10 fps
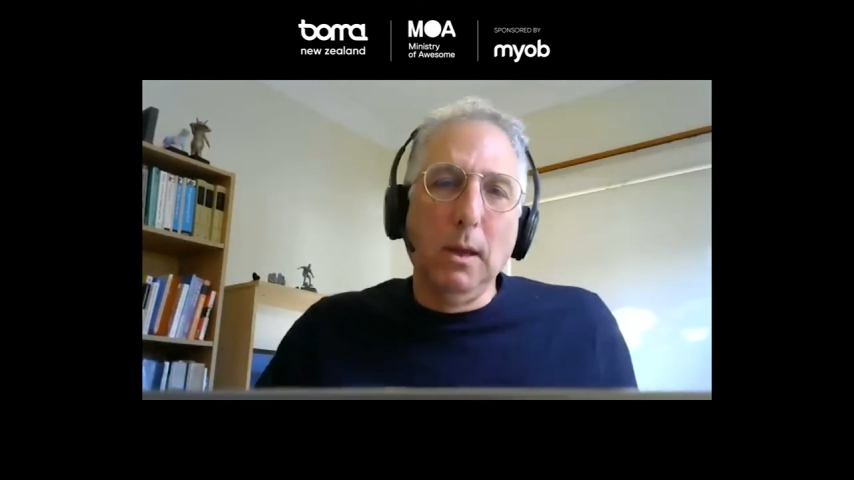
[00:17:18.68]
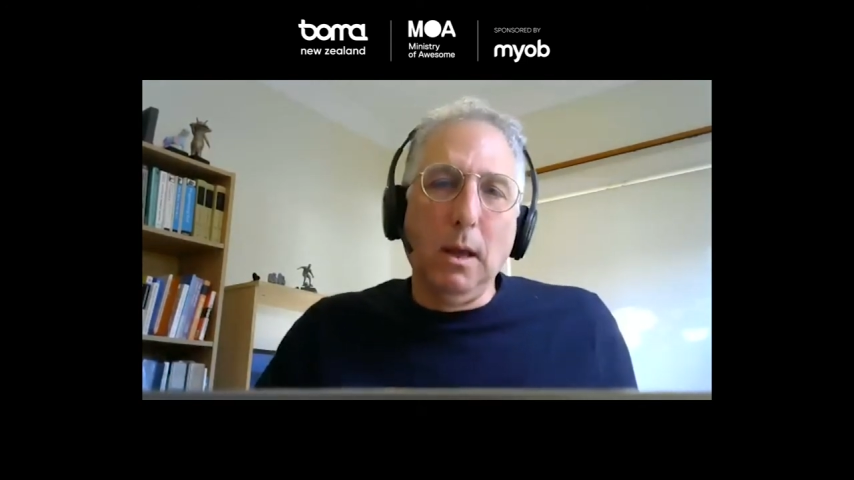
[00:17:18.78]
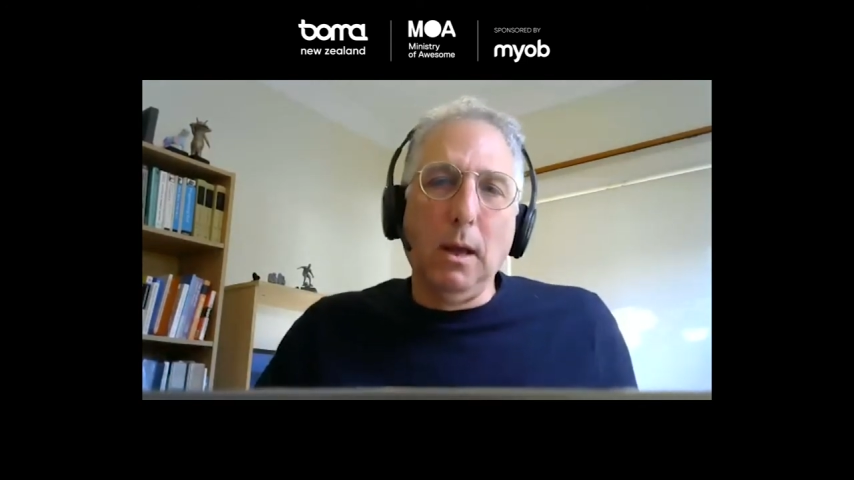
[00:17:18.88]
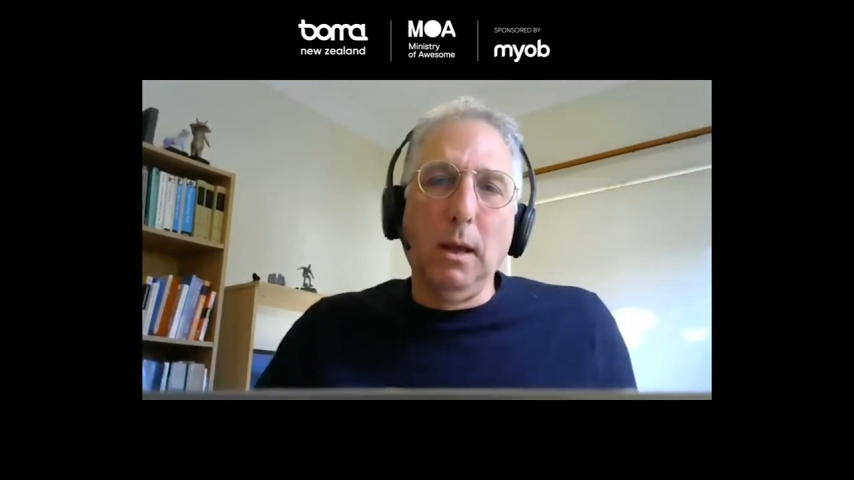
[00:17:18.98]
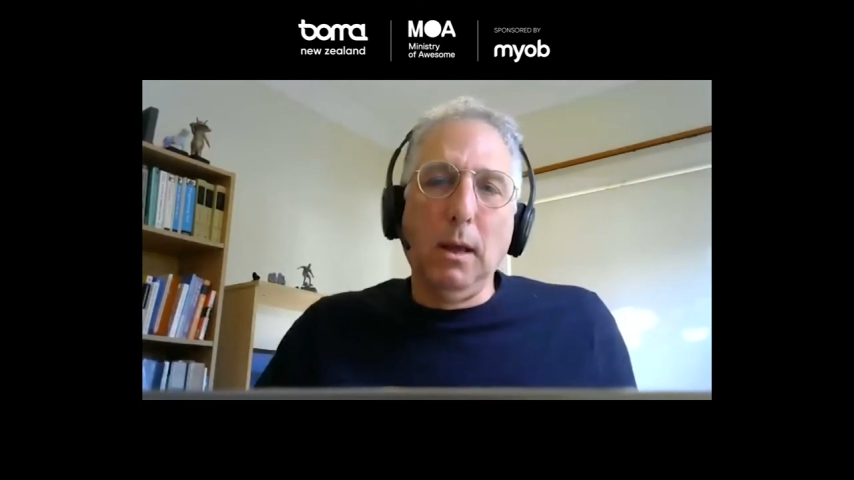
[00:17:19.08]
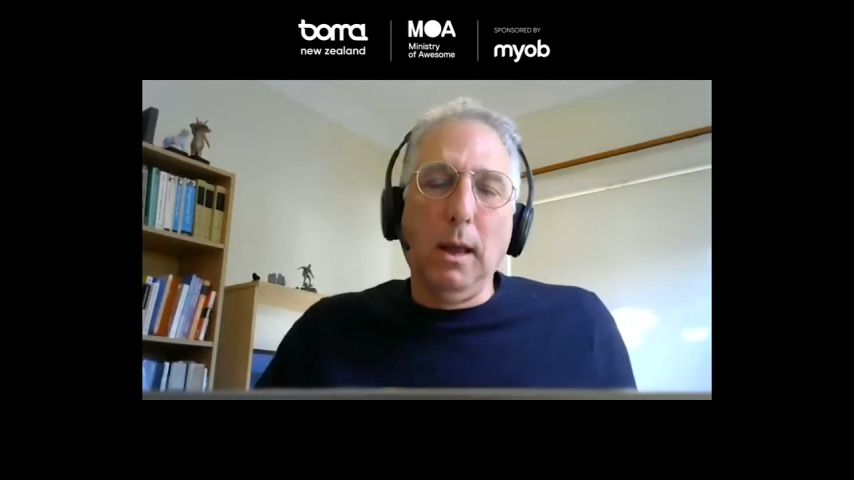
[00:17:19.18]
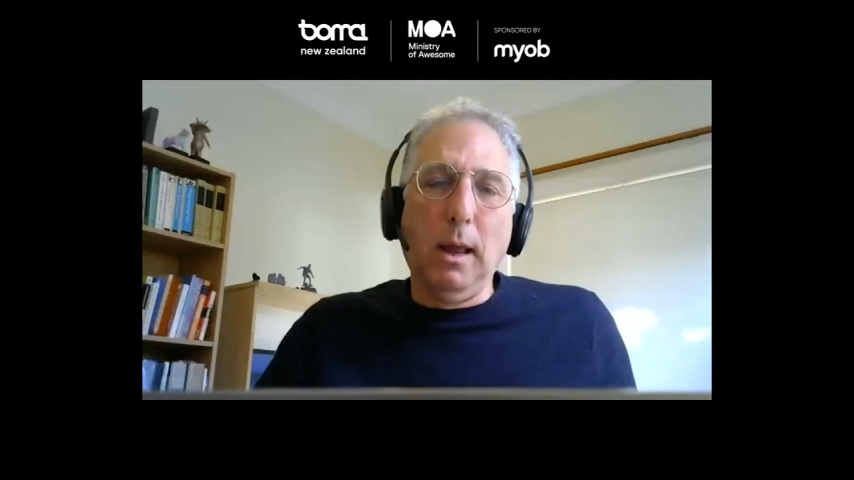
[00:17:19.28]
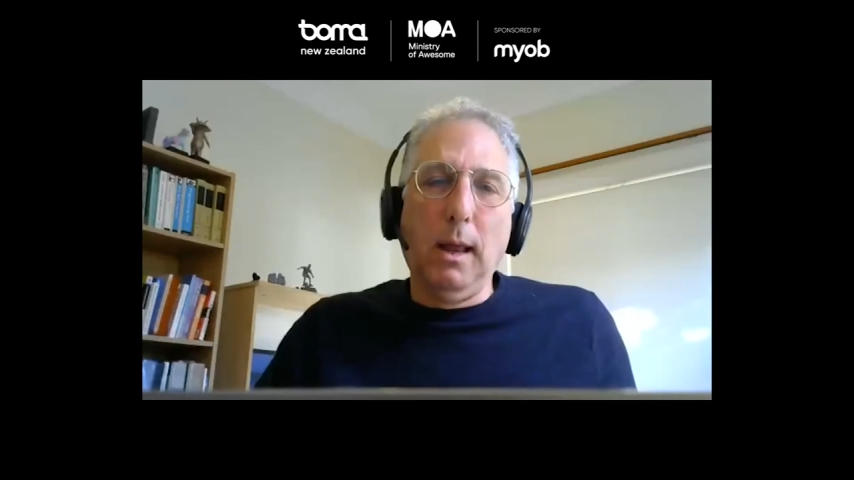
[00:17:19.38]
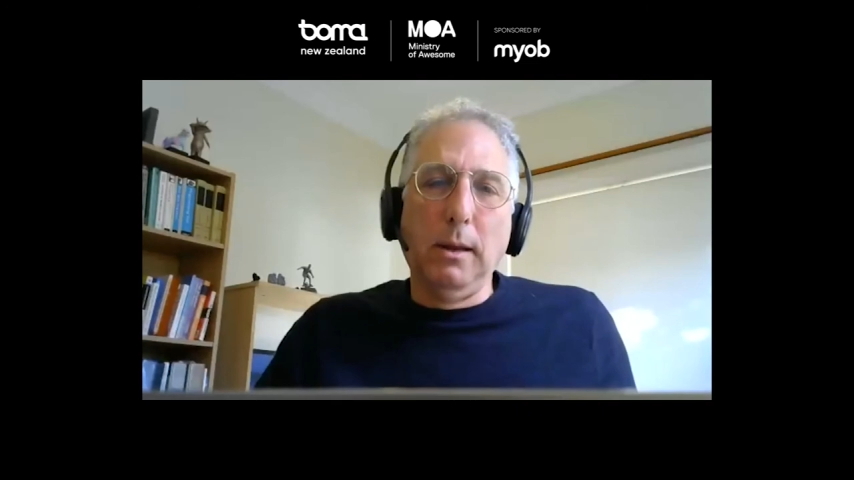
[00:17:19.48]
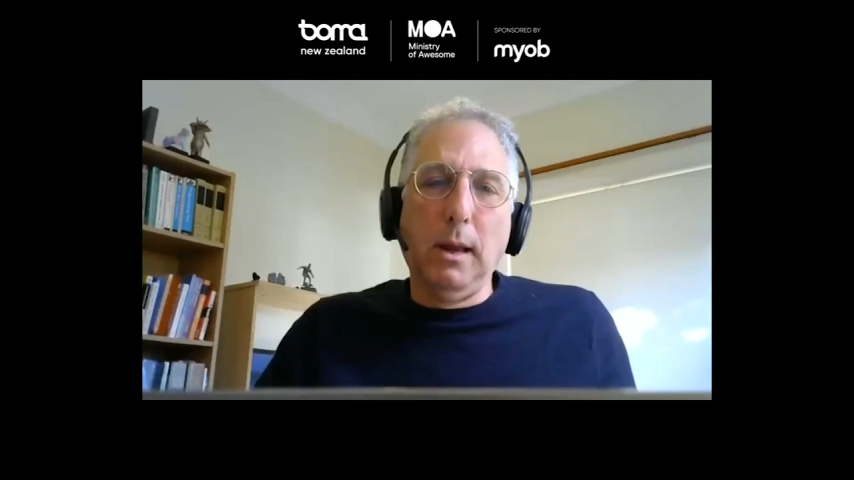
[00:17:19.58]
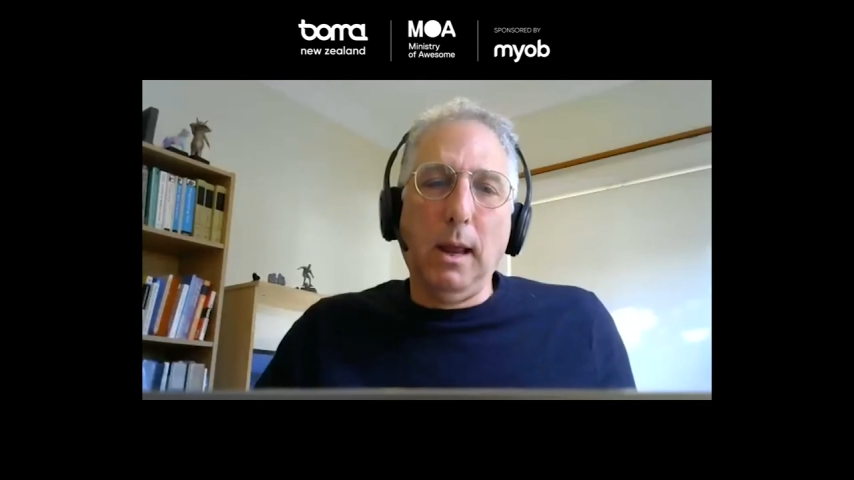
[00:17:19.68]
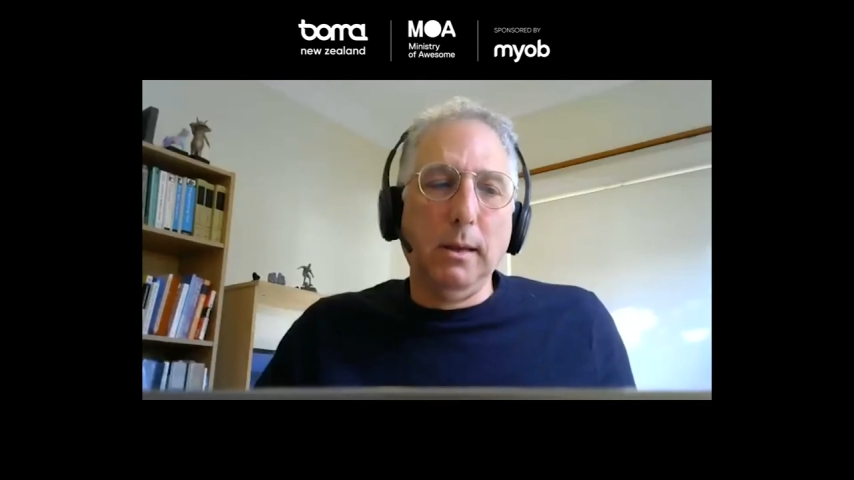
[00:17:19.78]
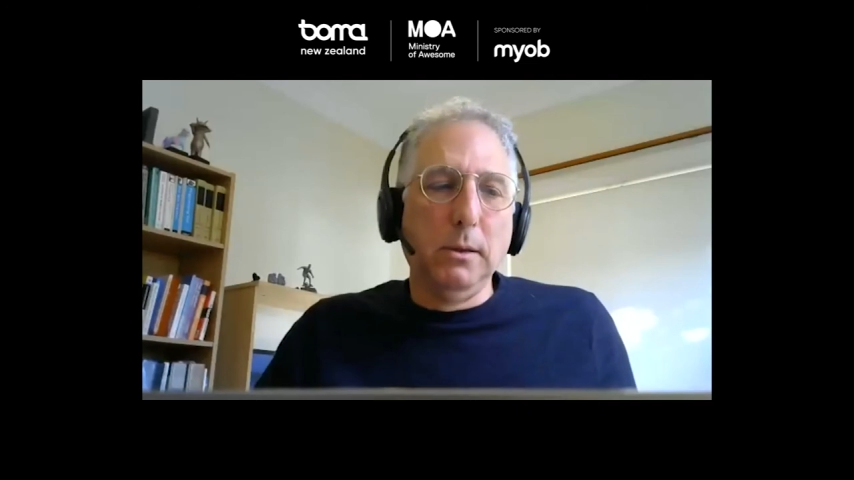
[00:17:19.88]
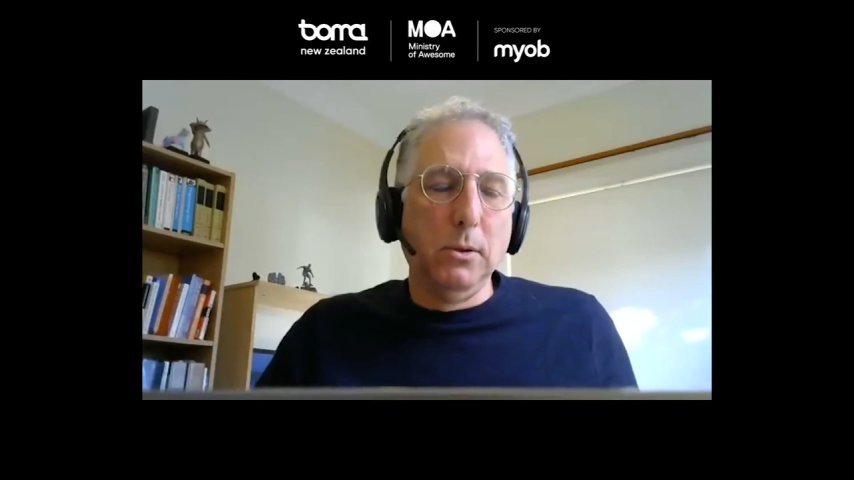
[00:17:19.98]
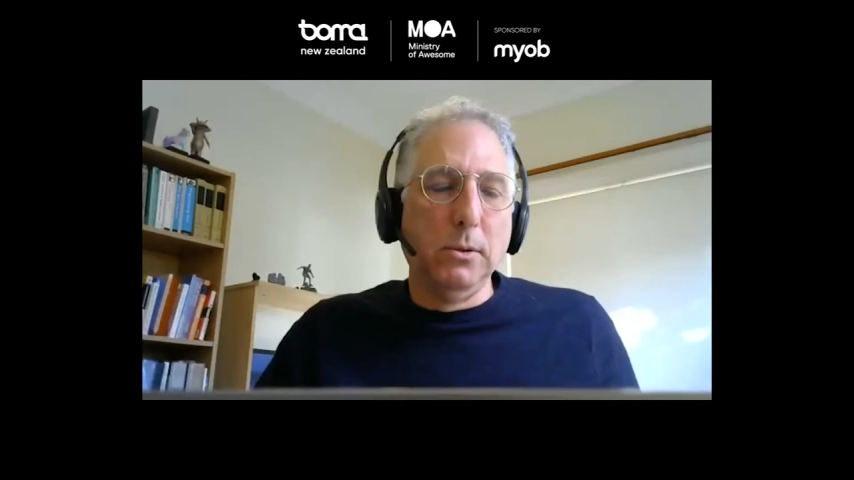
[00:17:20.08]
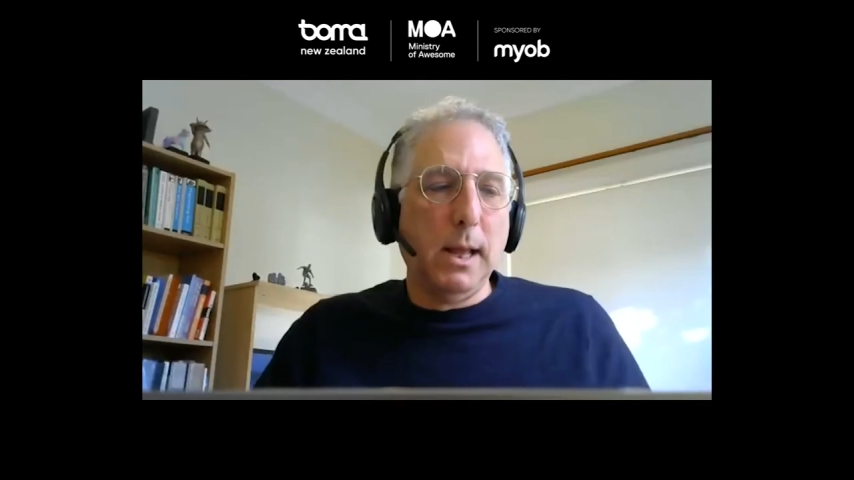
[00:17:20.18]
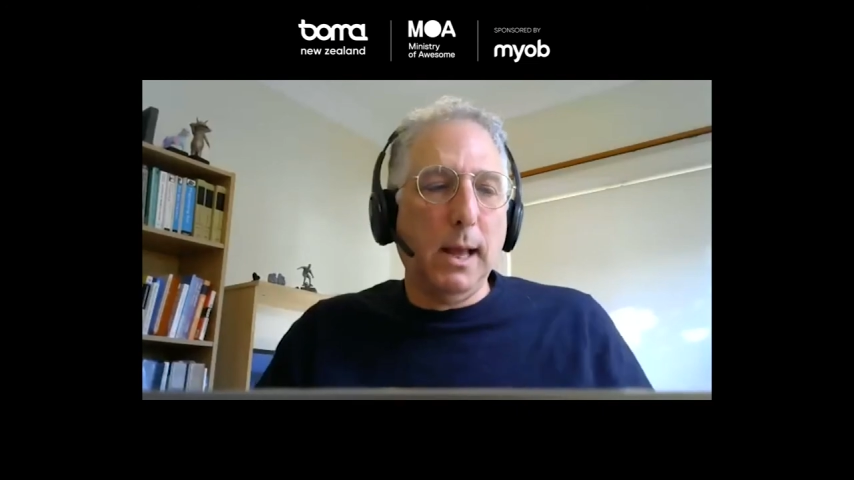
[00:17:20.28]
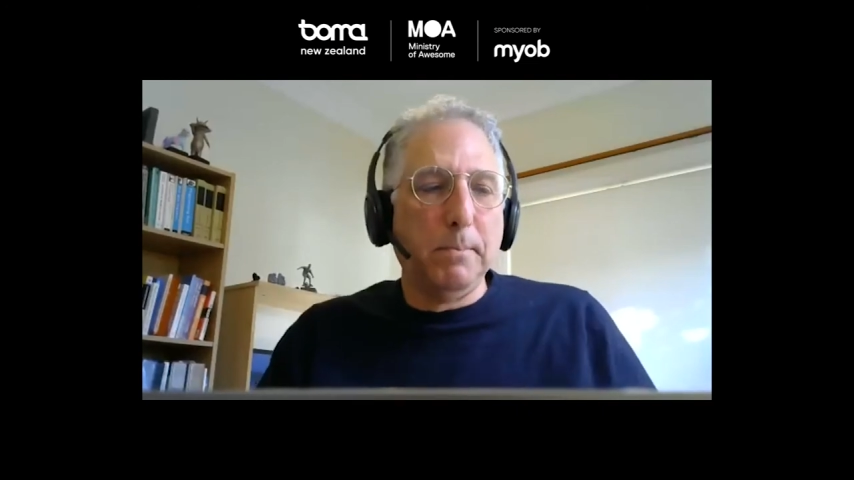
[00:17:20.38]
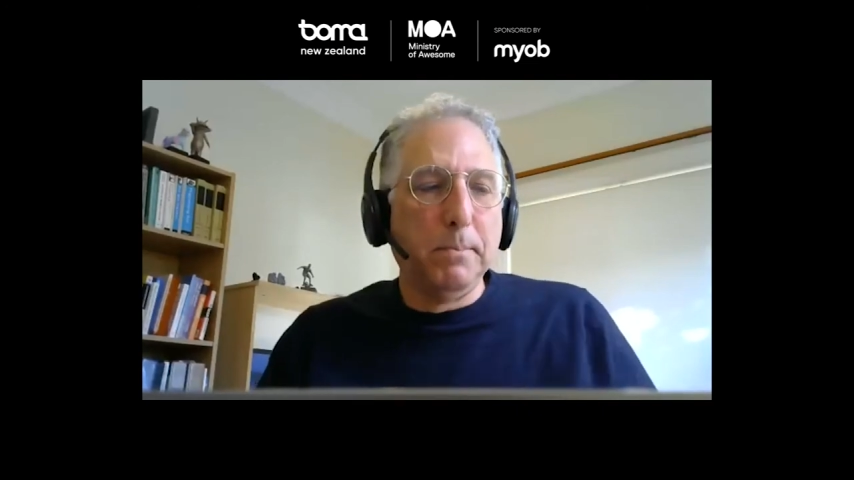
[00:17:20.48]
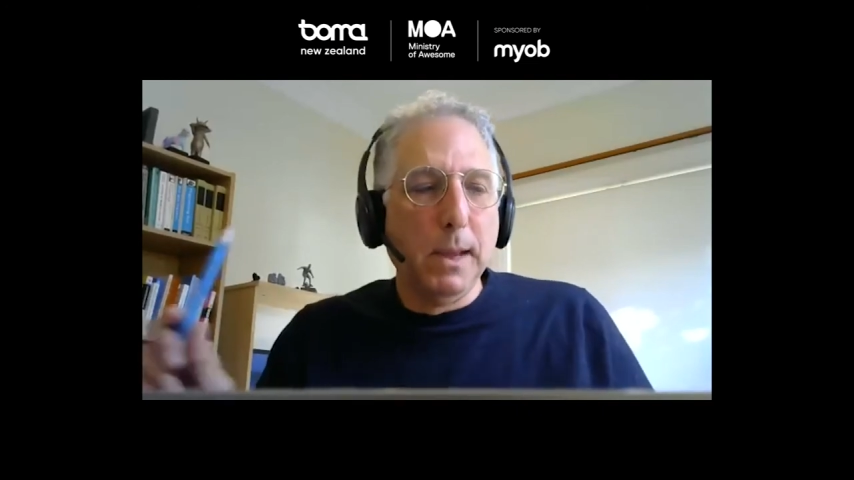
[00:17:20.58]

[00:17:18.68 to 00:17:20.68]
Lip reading: and use that.